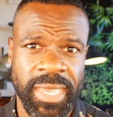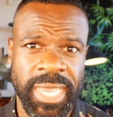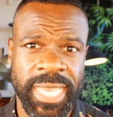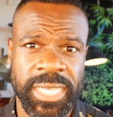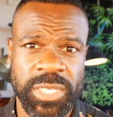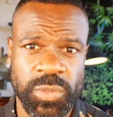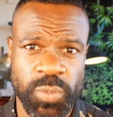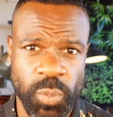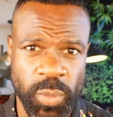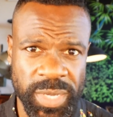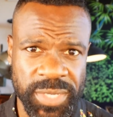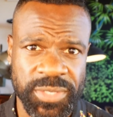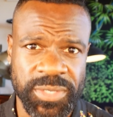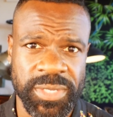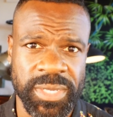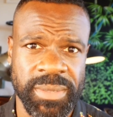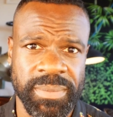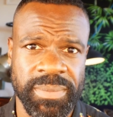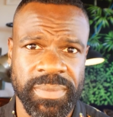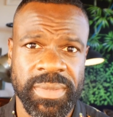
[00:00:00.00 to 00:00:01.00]
His
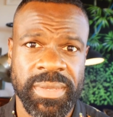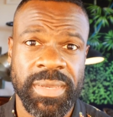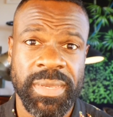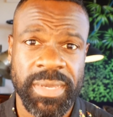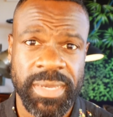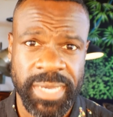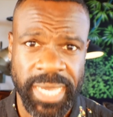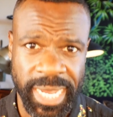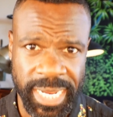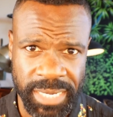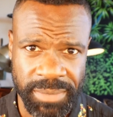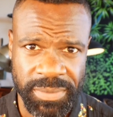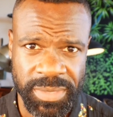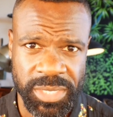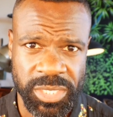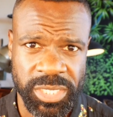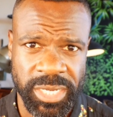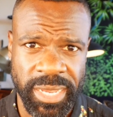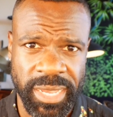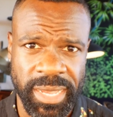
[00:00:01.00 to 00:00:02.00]
wisdom got him
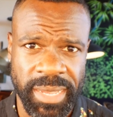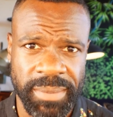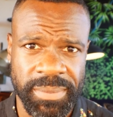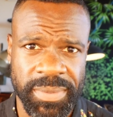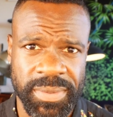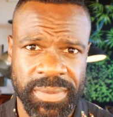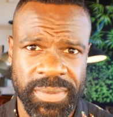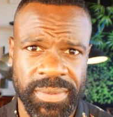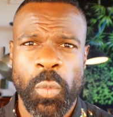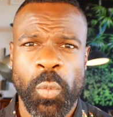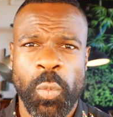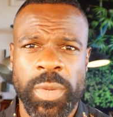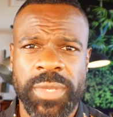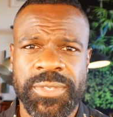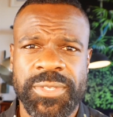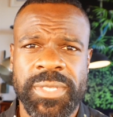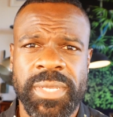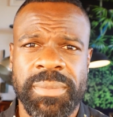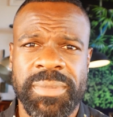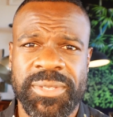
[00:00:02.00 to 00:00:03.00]
the job.
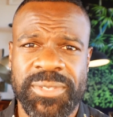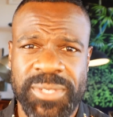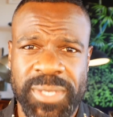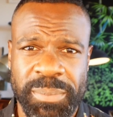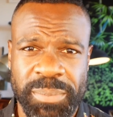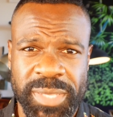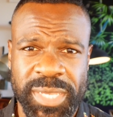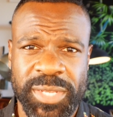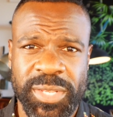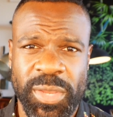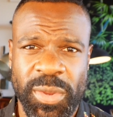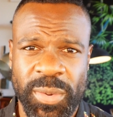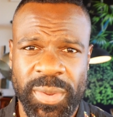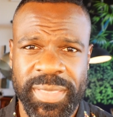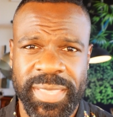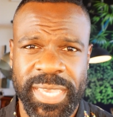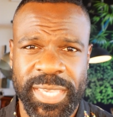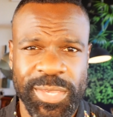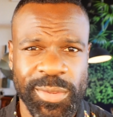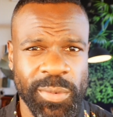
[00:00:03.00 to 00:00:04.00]
Wisdom is simply
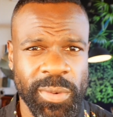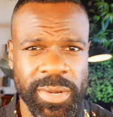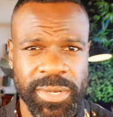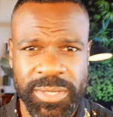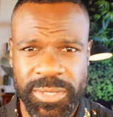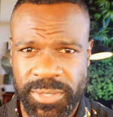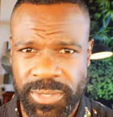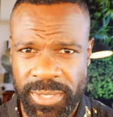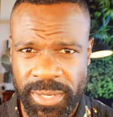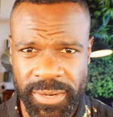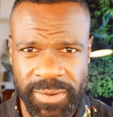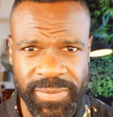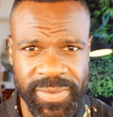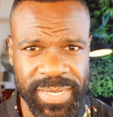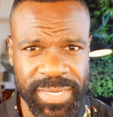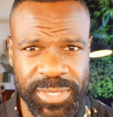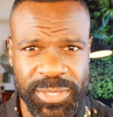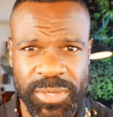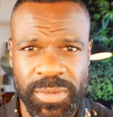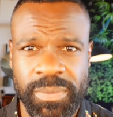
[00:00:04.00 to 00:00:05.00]
knowing that you are
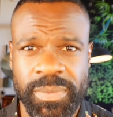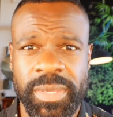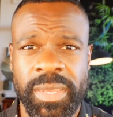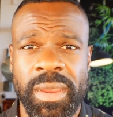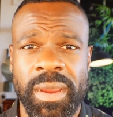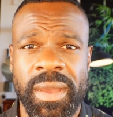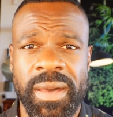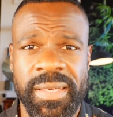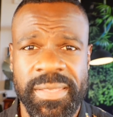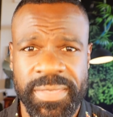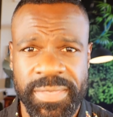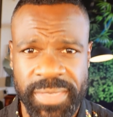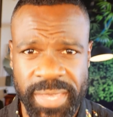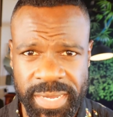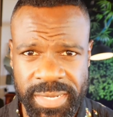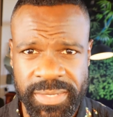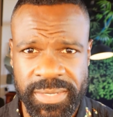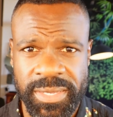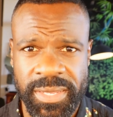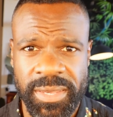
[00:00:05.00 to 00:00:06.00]
deserving to be your
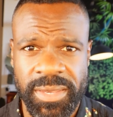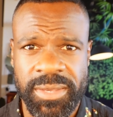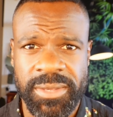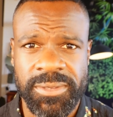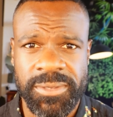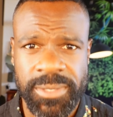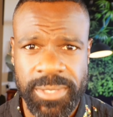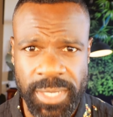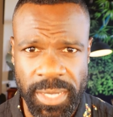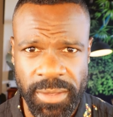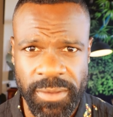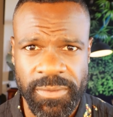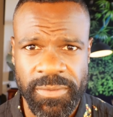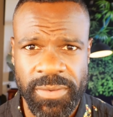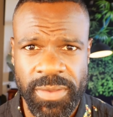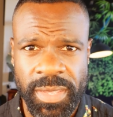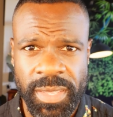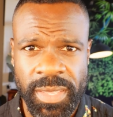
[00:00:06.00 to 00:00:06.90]
authentic self.